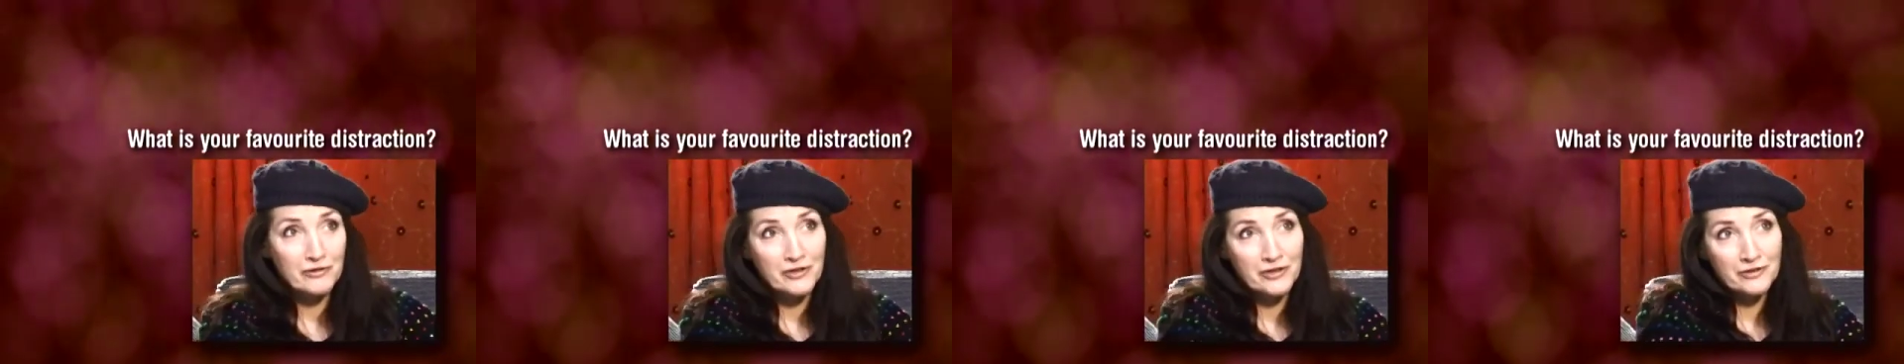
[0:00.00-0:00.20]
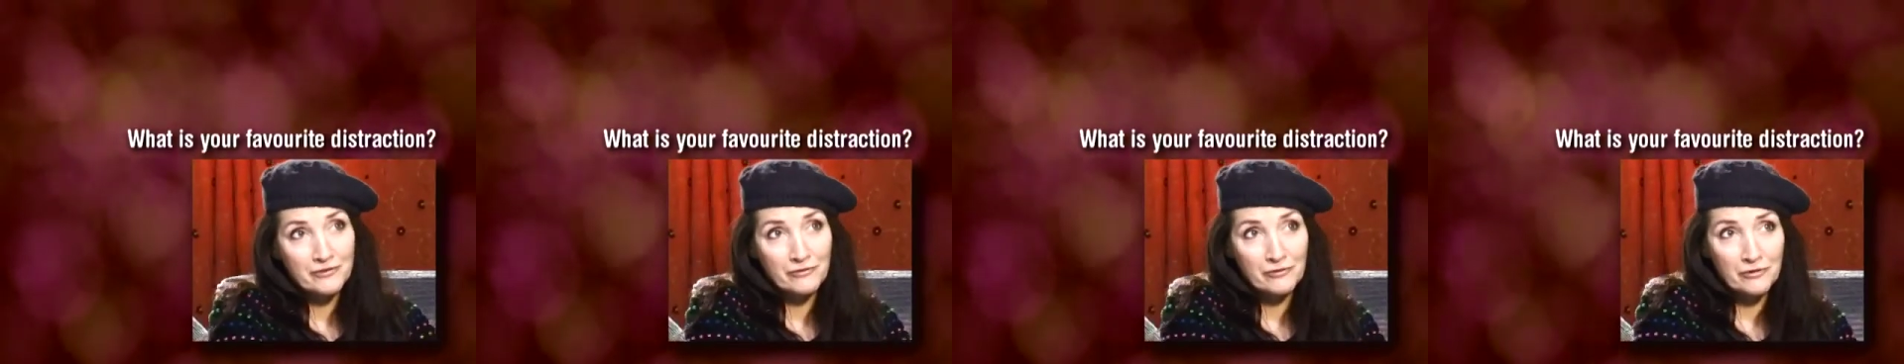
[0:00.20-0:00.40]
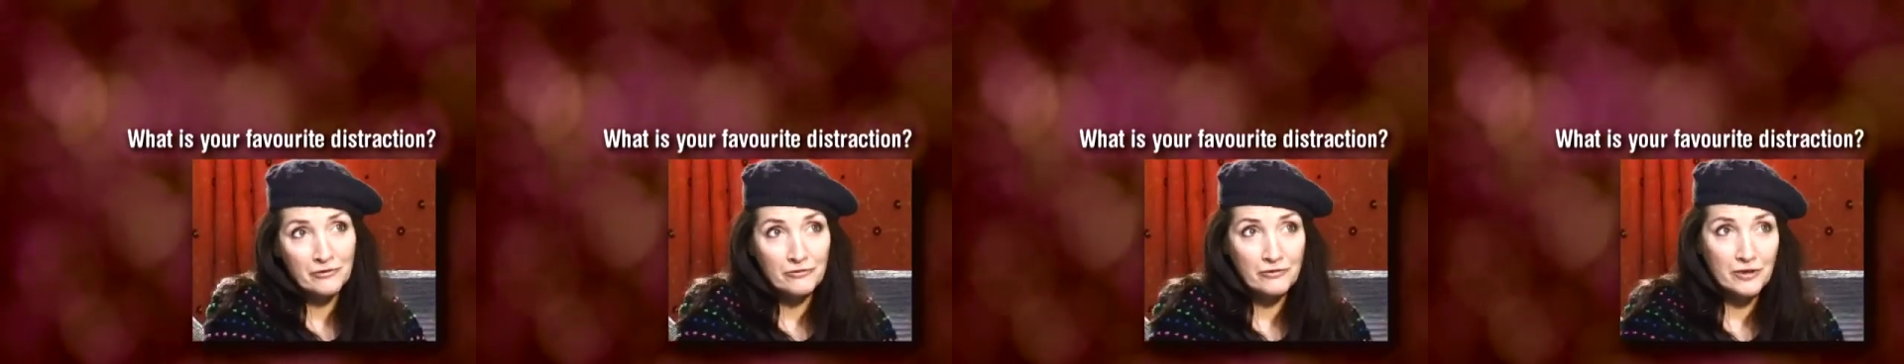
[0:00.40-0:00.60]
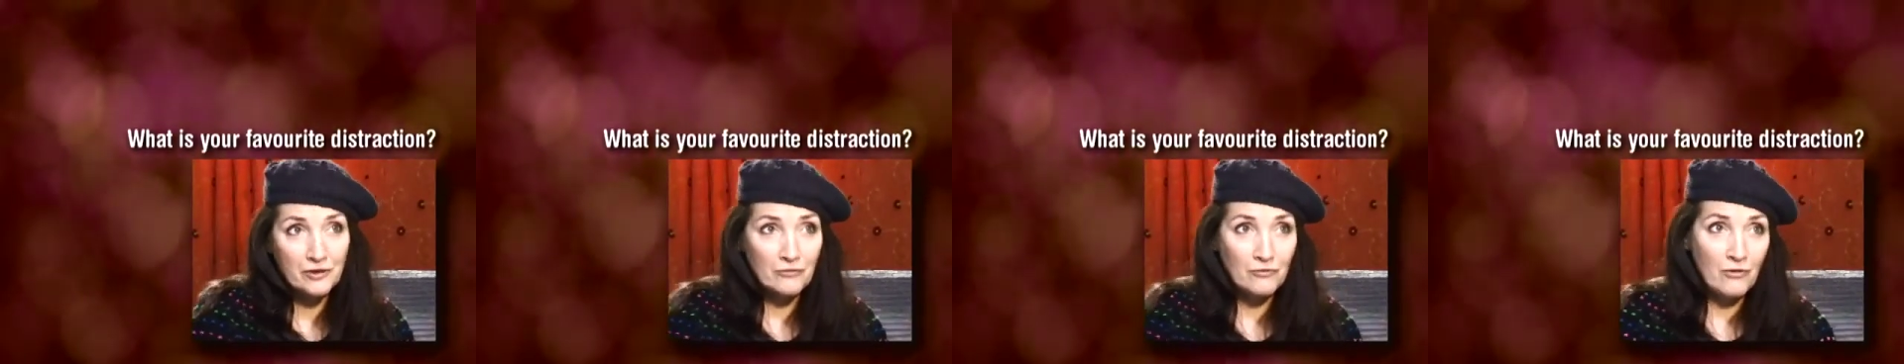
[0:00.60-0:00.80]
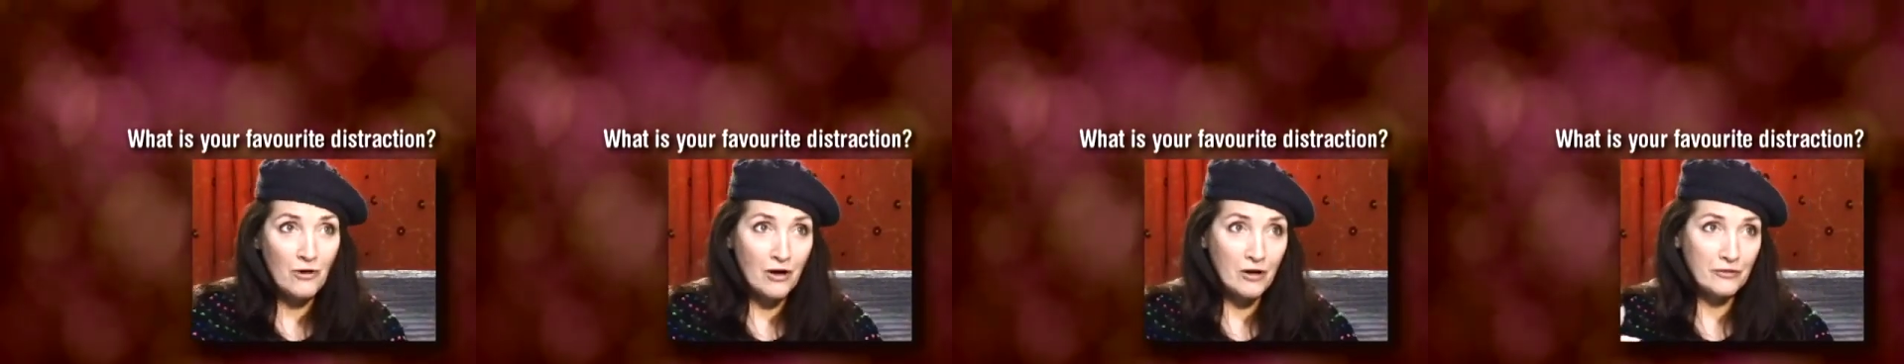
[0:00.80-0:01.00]
just for a
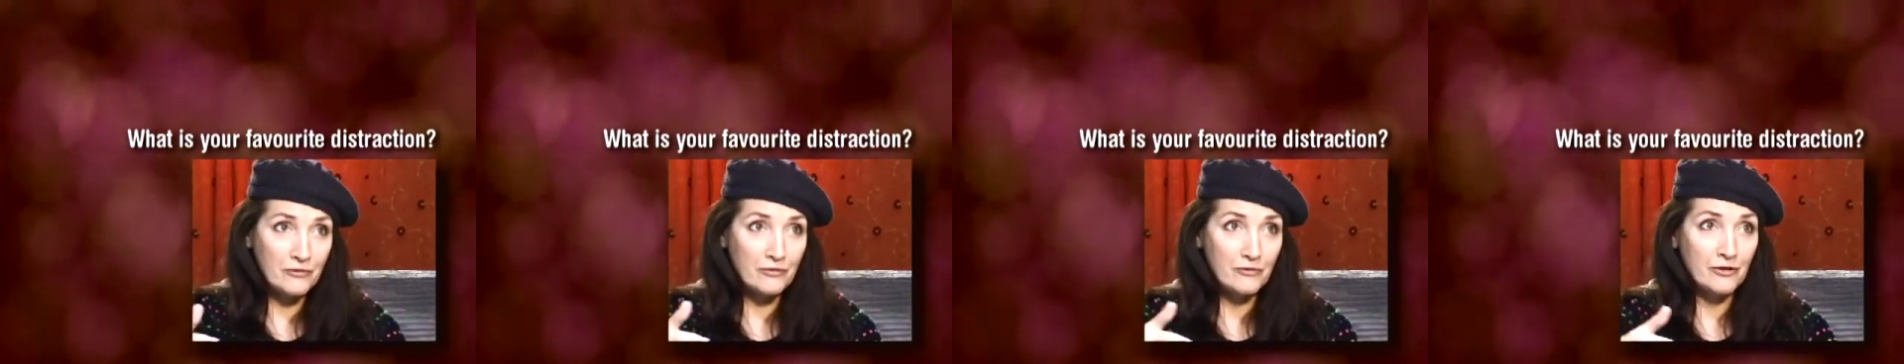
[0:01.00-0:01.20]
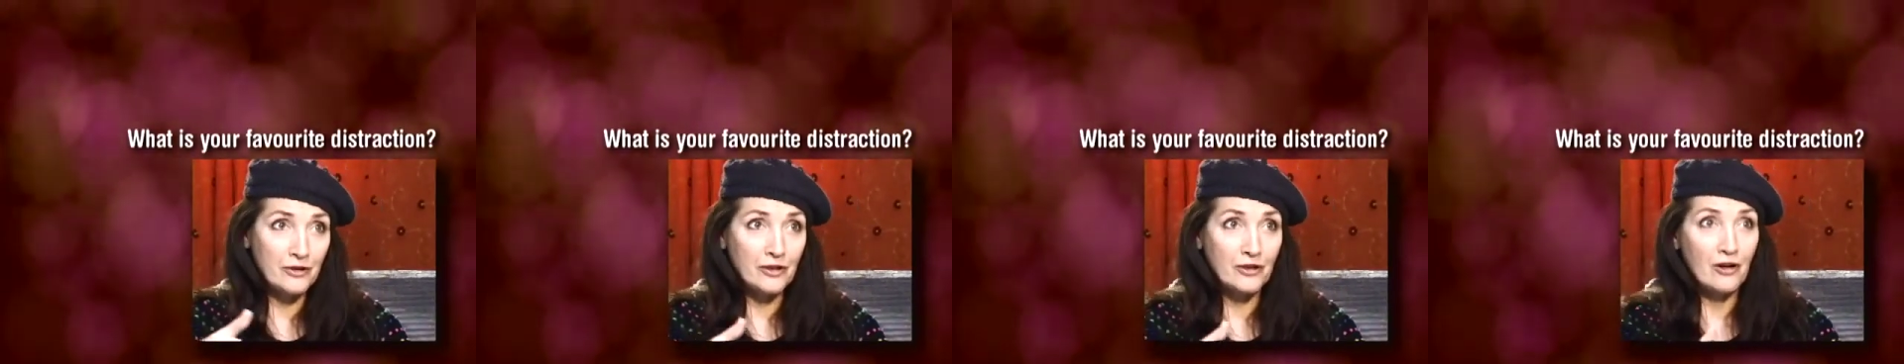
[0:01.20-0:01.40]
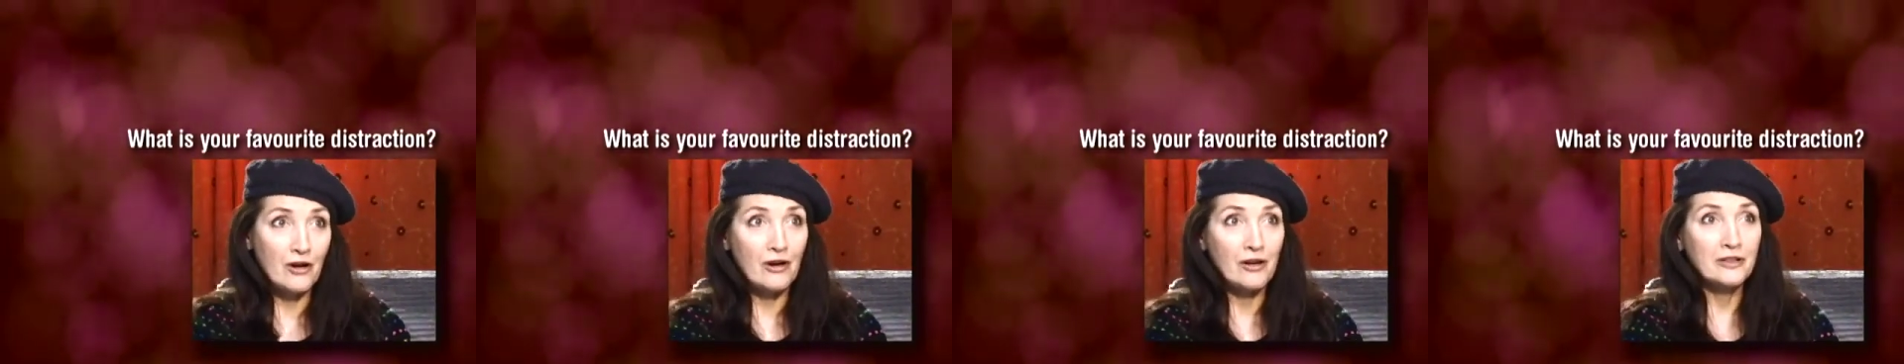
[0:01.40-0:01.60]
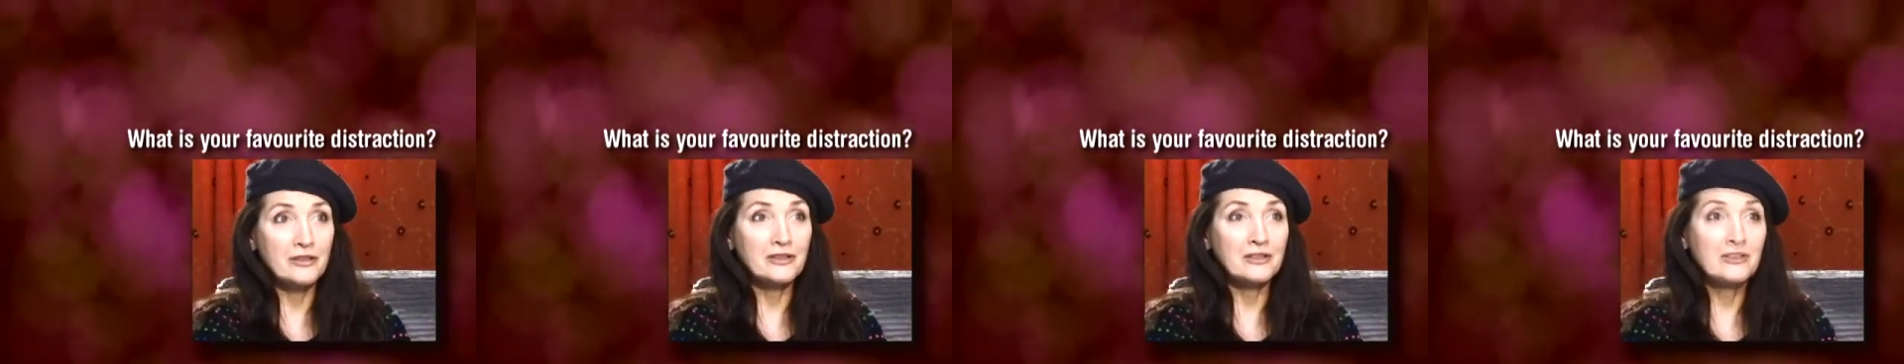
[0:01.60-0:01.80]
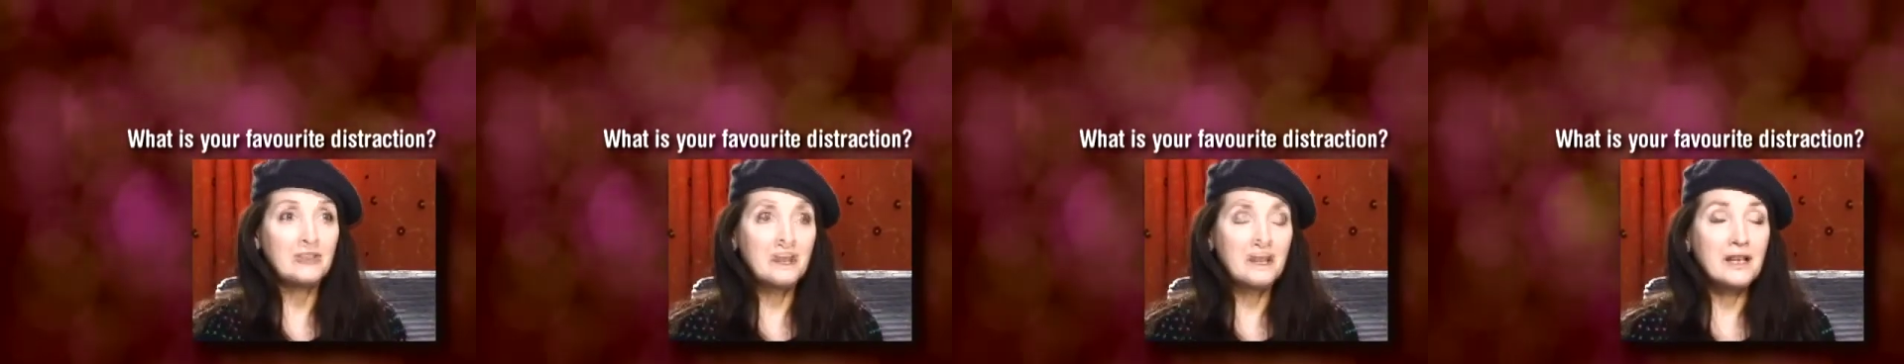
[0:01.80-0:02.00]
quick walk through the
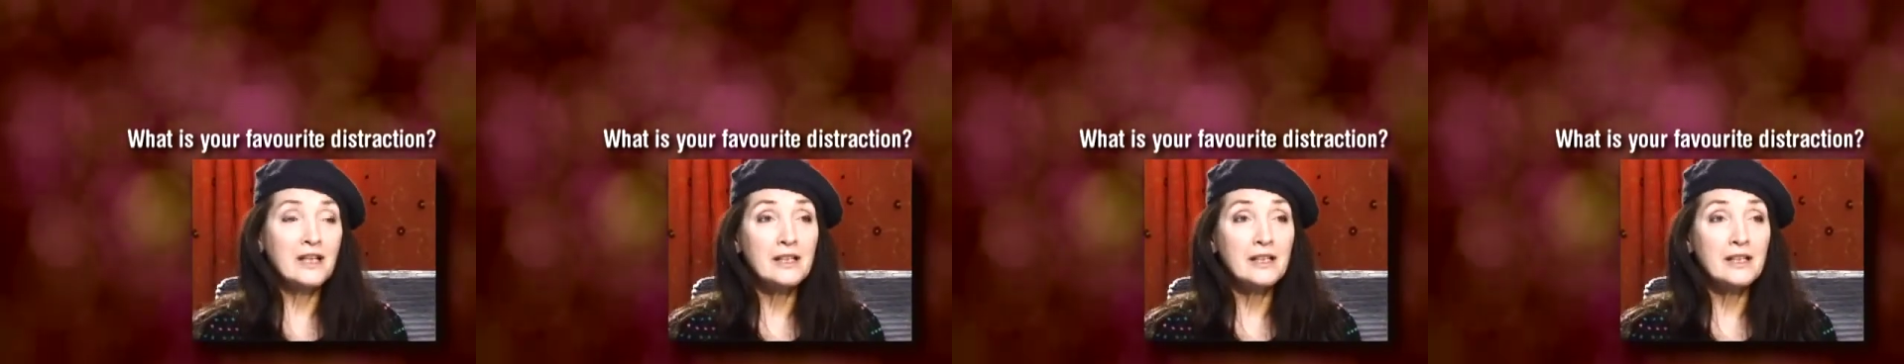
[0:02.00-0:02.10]
garden.